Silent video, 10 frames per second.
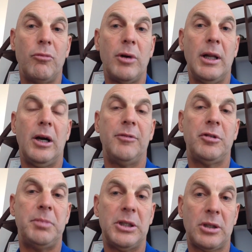really, I've
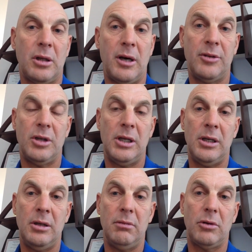specialised
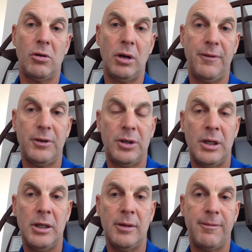in chronic
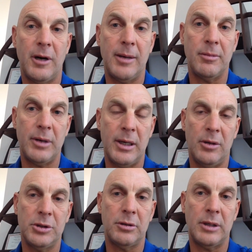fatigue and
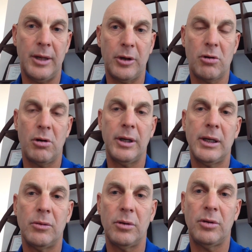fibromyalgia and other chronic
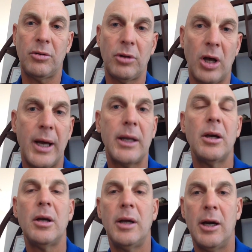illnesses like
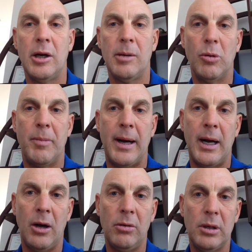irritable
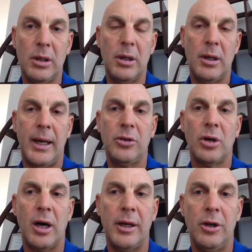bowel,
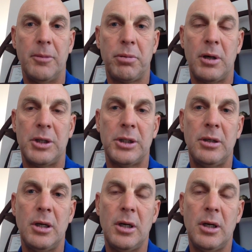anxiety, and depression.